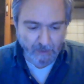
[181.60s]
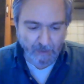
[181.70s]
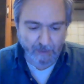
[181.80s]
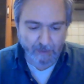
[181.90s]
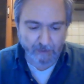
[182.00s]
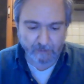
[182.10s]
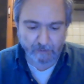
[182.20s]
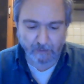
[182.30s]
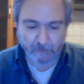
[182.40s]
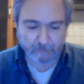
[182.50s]
and
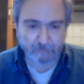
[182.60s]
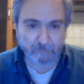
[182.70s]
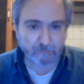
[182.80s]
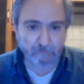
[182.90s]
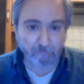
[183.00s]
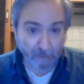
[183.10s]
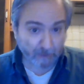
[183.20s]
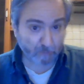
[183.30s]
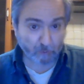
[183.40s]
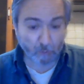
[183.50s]
um,
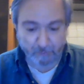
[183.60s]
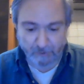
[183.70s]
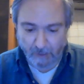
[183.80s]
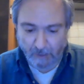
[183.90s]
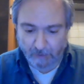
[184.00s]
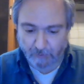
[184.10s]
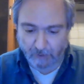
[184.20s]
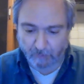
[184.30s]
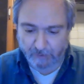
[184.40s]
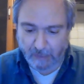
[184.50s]
microbes. So
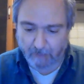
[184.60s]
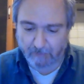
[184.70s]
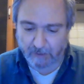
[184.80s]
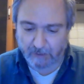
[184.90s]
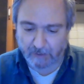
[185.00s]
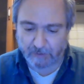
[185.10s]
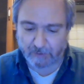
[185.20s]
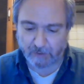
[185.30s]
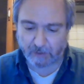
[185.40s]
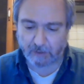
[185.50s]
now what's happening
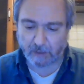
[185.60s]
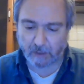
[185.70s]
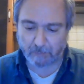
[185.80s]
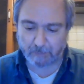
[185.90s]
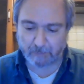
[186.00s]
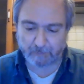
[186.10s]
is the uh,